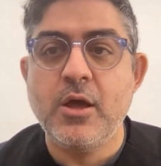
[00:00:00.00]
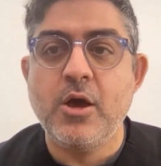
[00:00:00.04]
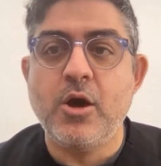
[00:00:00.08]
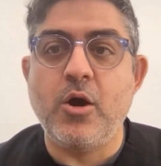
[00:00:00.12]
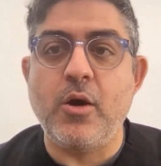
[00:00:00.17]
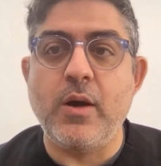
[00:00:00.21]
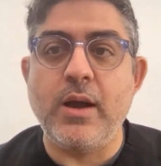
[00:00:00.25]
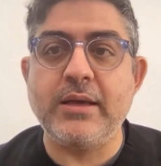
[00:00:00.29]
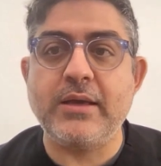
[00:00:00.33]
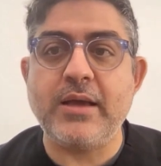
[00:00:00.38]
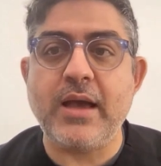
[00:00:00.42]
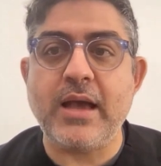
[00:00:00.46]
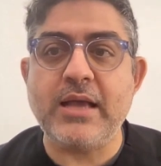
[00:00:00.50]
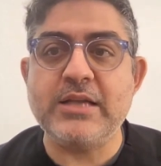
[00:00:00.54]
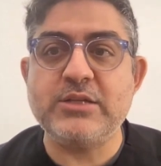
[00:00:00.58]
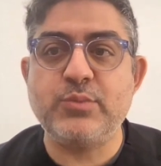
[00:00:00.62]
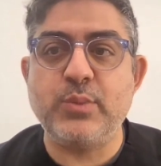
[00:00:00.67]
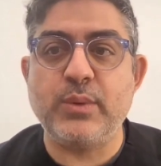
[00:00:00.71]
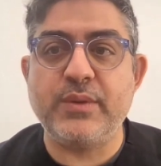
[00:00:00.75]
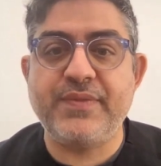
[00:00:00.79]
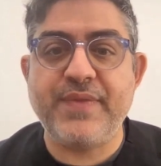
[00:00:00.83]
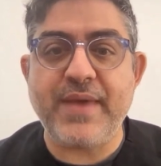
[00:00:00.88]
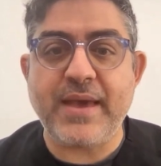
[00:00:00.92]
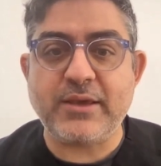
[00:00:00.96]
Alright guys,
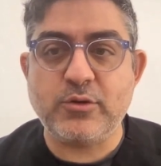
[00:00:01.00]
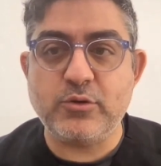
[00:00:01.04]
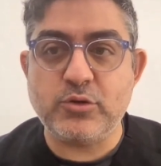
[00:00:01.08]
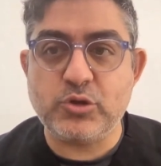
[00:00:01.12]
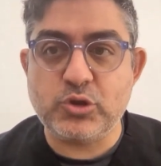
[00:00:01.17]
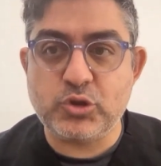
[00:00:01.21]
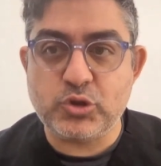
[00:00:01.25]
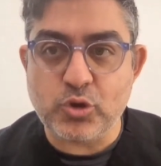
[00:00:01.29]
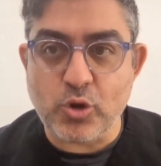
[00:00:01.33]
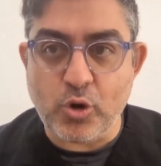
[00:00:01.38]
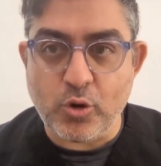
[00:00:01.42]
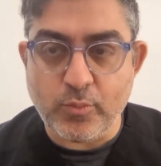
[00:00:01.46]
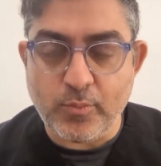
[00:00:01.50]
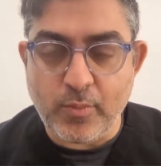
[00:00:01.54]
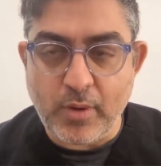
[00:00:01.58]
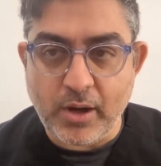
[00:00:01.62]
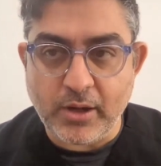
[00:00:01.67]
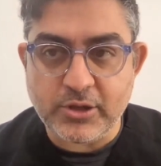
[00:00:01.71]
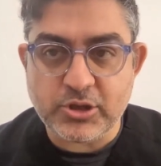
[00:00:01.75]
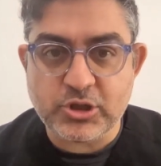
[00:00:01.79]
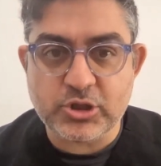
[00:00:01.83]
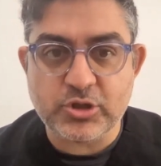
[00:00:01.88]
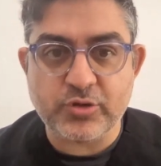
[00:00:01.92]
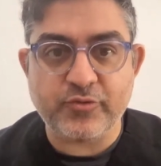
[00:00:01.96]
well thank you so
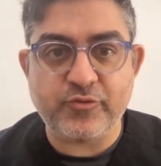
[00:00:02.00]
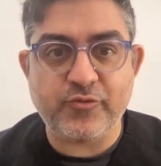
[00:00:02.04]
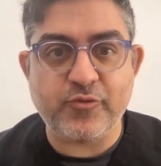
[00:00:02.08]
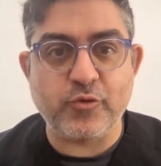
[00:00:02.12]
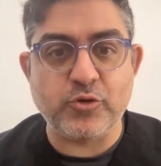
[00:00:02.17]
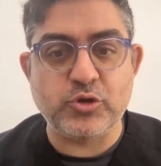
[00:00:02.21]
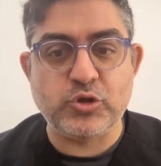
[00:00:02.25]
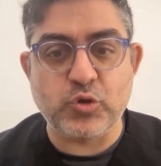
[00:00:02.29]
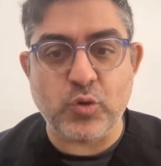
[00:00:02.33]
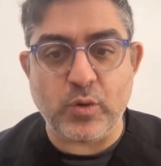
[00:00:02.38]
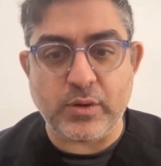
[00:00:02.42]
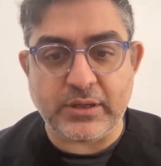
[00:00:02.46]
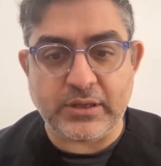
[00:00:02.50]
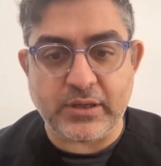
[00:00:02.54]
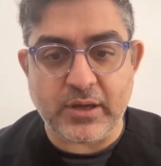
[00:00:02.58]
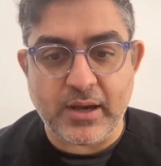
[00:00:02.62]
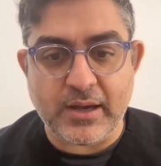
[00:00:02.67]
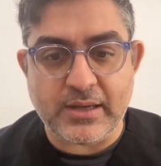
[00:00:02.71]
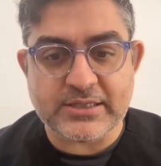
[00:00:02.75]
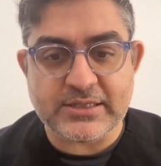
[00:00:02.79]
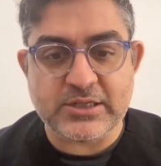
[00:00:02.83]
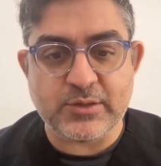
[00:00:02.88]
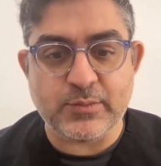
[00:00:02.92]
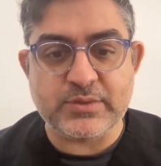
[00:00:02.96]
much for joining
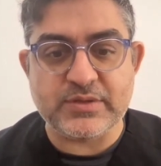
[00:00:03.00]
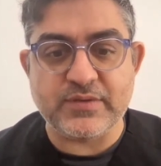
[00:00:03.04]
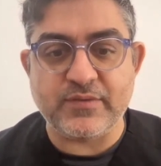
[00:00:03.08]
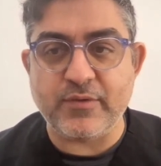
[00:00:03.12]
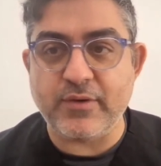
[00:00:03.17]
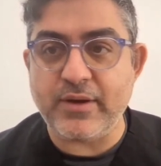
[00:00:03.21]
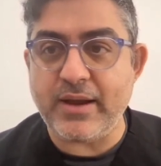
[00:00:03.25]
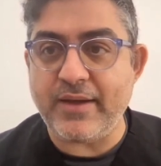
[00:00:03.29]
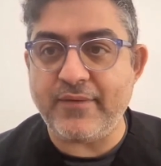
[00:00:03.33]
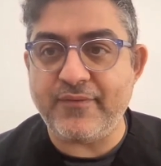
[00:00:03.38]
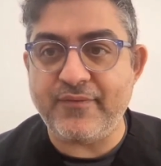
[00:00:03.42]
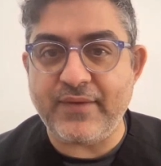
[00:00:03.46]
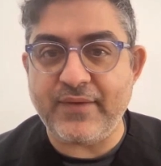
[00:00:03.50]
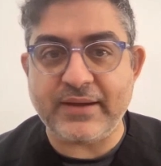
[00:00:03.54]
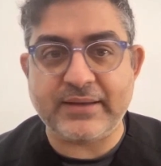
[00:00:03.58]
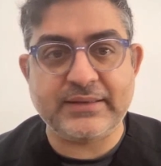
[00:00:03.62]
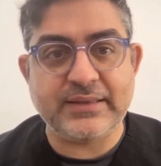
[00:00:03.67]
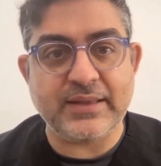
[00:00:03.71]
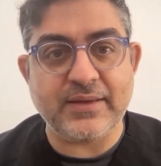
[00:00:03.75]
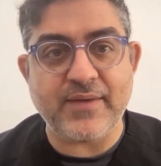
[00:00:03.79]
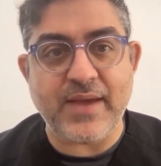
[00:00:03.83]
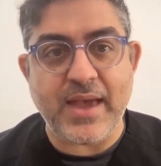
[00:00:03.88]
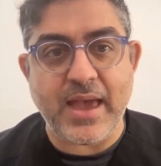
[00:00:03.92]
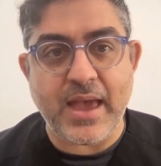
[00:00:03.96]
us. It was a very
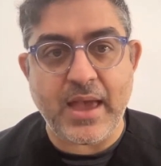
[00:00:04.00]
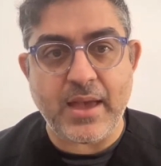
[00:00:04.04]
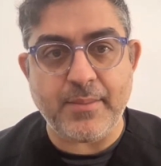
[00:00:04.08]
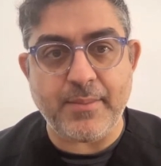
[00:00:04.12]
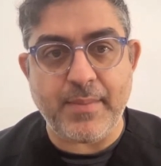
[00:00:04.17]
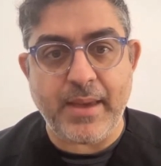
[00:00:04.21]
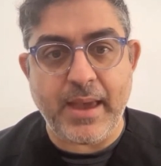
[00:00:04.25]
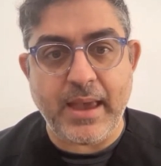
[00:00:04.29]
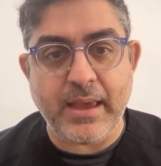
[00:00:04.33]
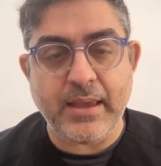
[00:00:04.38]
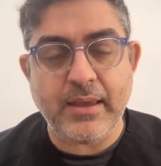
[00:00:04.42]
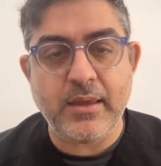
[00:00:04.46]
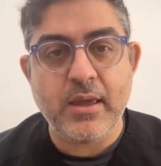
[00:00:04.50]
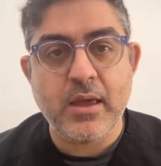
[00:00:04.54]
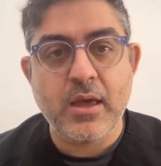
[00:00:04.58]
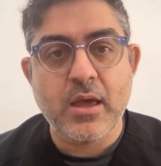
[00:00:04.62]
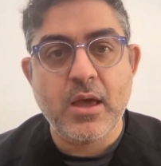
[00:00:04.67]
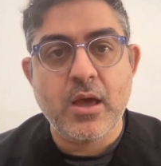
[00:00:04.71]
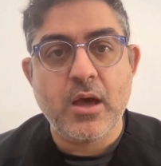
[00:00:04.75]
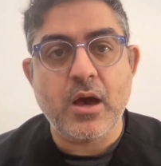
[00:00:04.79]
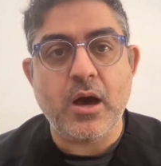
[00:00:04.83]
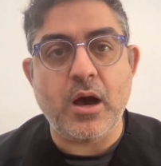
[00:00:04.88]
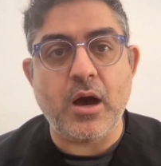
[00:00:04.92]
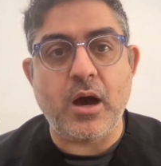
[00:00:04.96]
effective AMA.
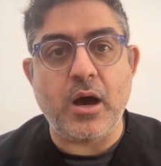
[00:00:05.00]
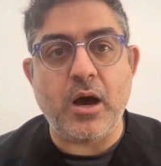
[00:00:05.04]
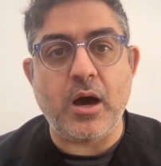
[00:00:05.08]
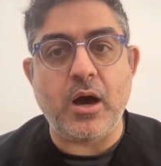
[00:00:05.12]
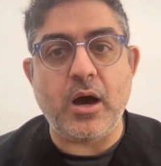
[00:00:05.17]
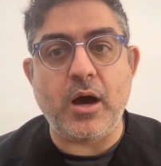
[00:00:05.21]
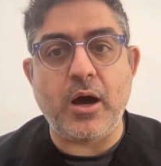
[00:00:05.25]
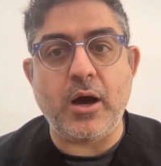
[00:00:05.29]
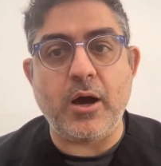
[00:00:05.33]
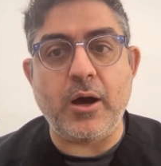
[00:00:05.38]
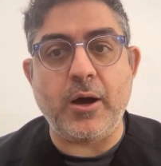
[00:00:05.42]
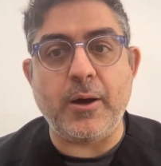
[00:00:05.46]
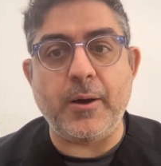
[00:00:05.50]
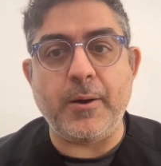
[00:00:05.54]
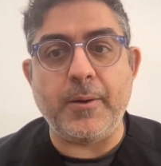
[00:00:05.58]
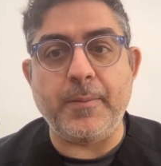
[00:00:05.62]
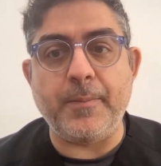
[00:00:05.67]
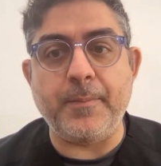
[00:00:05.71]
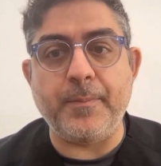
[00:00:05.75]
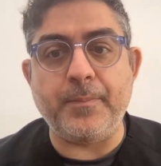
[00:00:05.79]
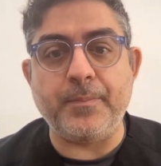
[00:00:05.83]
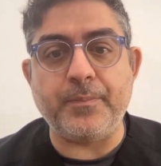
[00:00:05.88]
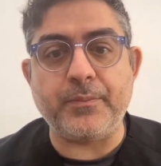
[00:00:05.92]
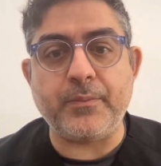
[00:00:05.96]

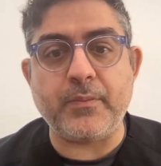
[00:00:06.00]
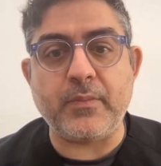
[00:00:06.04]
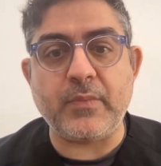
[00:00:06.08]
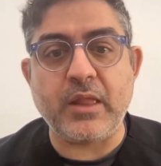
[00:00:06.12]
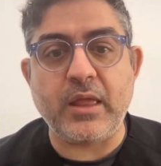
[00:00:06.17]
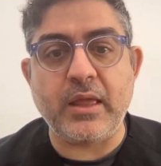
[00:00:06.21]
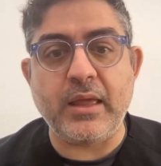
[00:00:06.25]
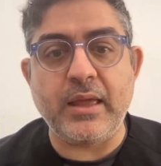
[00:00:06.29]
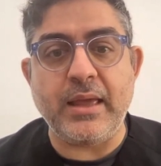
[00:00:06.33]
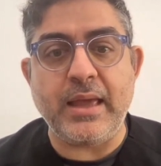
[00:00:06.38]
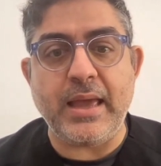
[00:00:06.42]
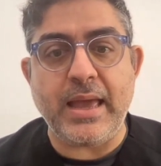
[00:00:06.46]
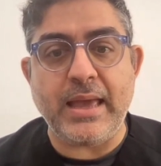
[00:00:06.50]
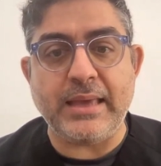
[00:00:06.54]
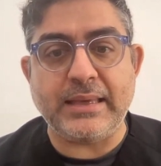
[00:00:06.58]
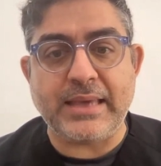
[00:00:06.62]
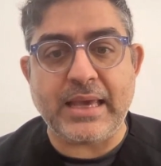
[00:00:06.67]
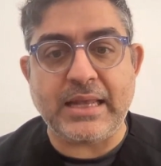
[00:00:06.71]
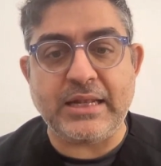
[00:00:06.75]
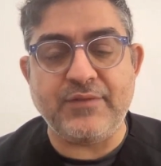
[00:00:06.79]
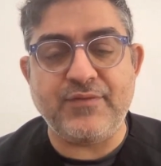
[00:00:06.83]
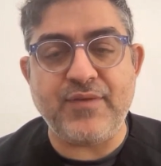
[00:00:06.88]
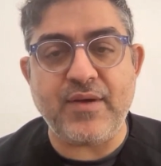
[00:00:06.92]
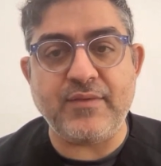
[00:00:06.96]
Um,
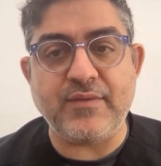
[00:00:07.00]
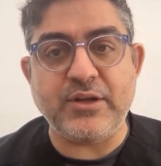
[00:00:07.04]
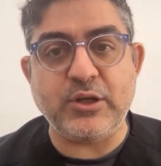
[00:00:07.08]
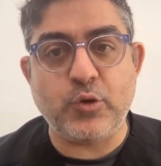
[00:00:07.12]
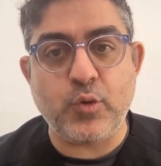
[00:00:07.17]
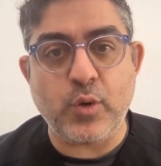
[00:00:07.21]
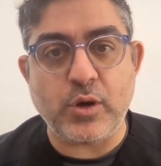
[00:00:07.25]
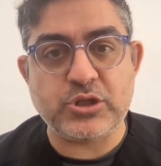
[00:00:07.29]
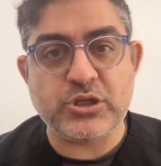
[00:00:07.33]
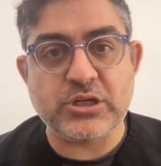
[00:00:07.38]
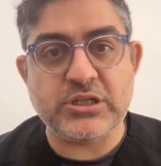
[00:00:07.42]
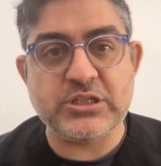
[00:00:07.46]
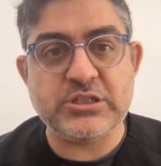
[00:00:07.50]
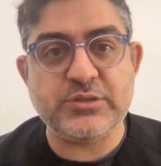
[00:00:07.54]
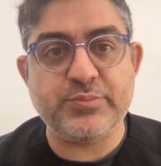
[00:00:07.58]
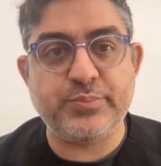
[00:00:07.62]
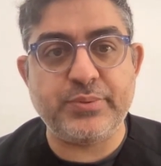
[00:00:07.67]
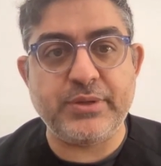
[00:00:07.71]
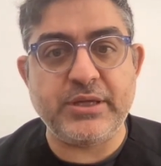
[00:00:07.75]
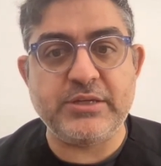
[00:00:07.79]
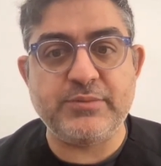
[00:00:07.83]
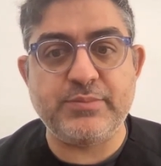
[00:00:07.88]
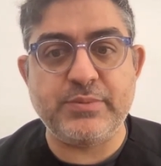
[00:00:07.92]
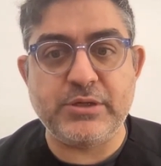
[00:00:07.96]
again, if you have any questions,
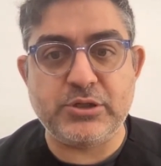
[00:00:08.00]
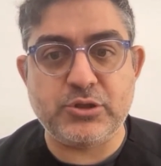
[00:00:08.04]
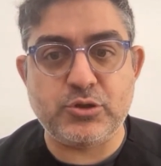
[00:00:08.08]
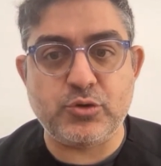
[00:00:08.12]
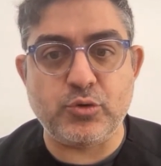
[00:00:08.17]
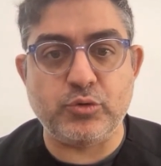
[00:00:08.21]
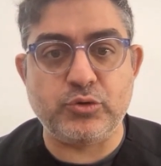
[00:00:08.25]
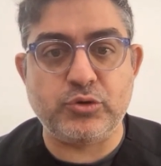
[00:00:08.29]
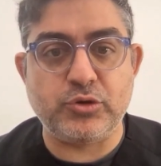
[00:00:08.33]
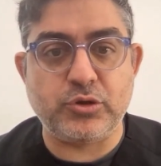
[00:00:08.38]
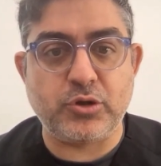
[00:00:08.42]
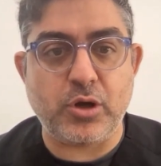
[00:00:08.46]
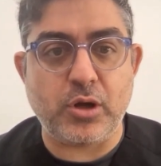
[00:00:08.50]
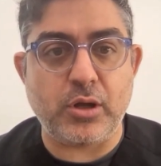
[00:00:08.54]
please be sure to,